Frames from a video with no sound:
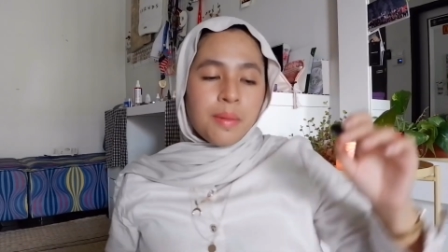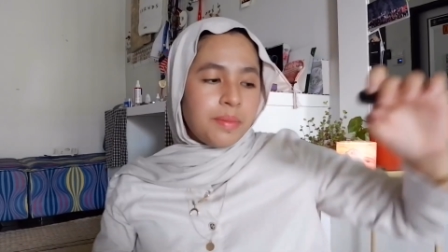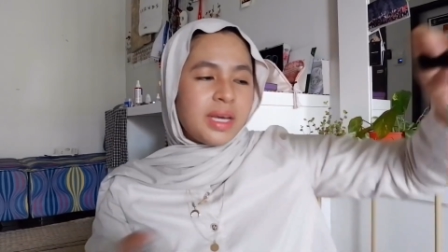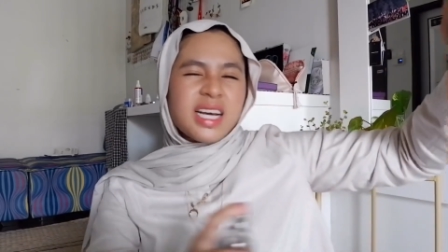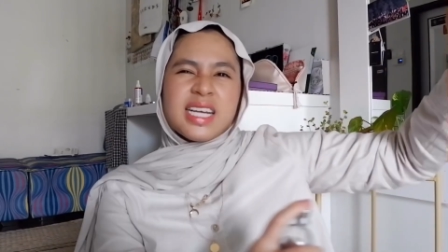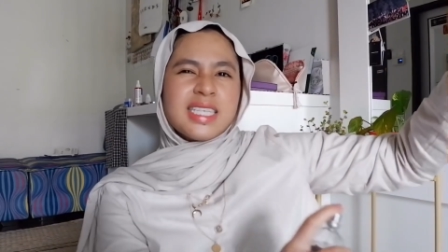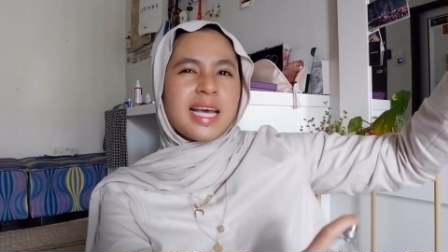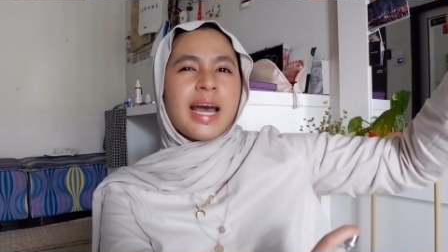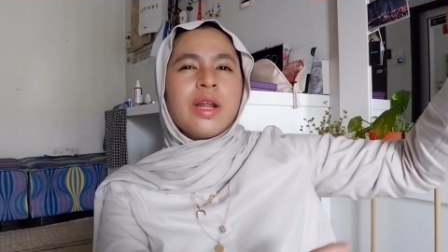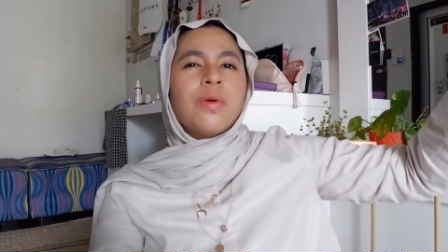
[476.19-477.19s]
because
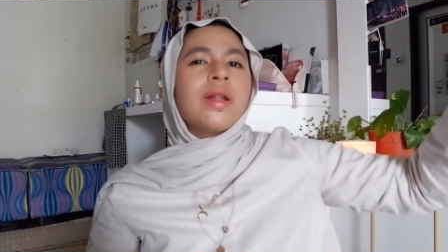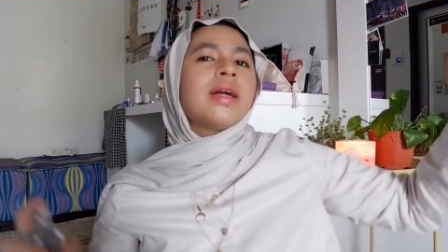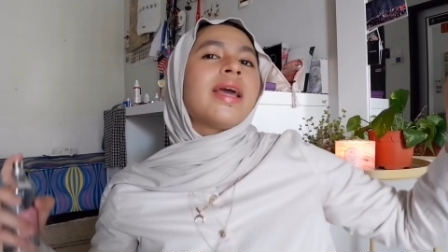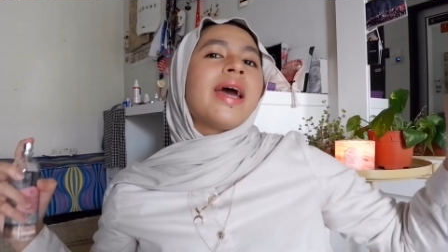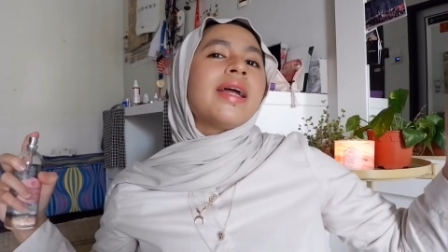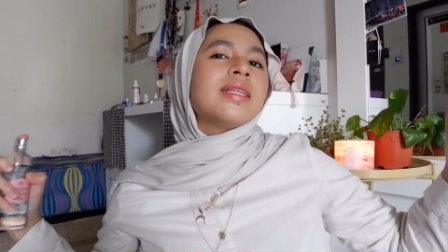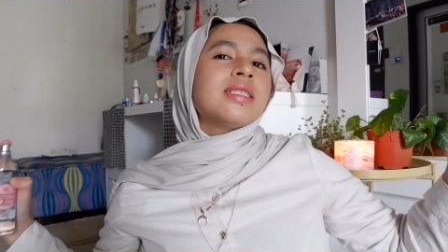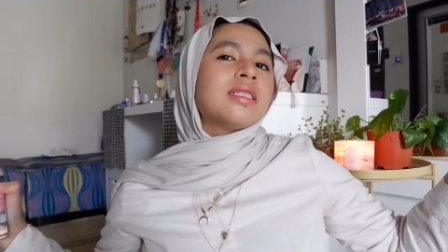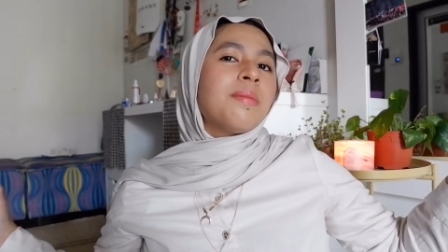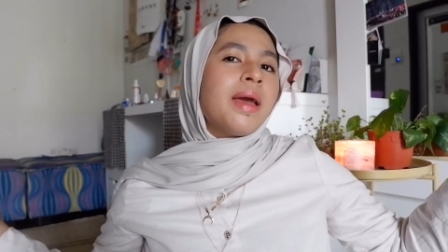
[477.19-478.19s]
I don't want to get
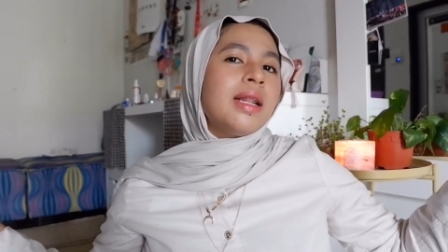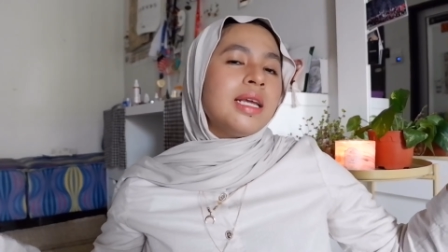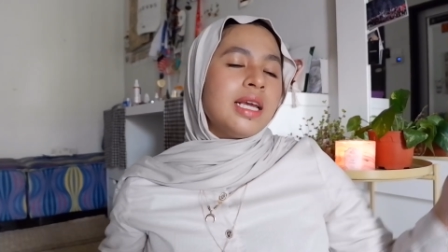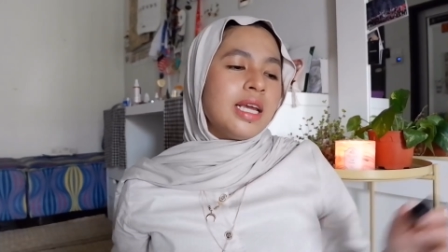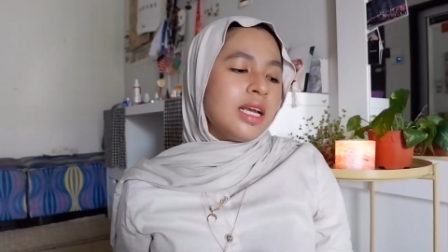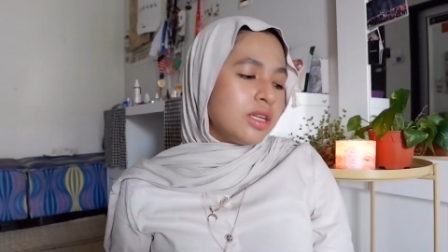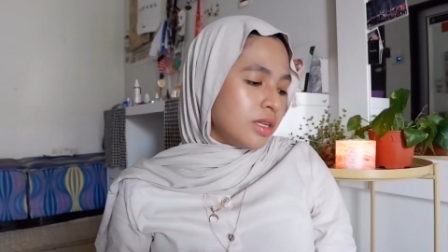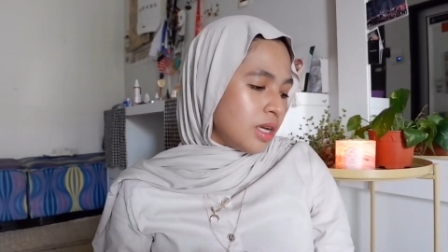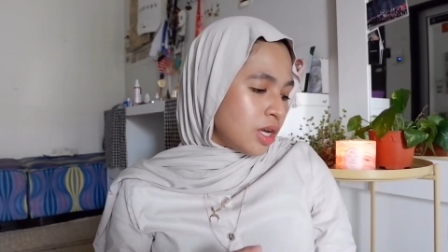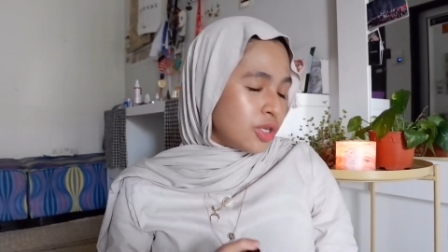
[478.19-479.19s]
smelly
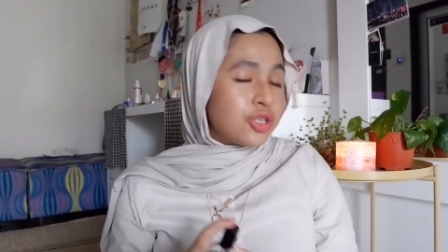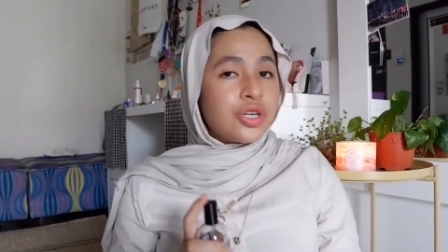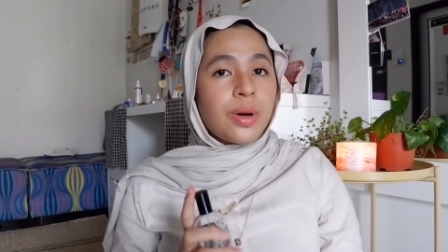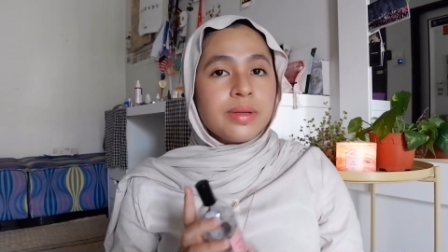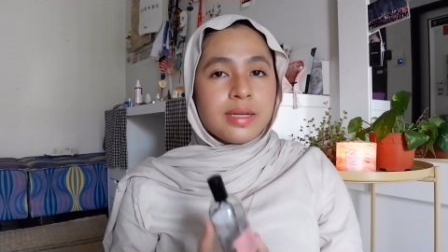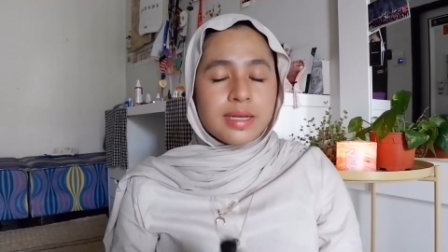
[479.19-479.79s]
throughout the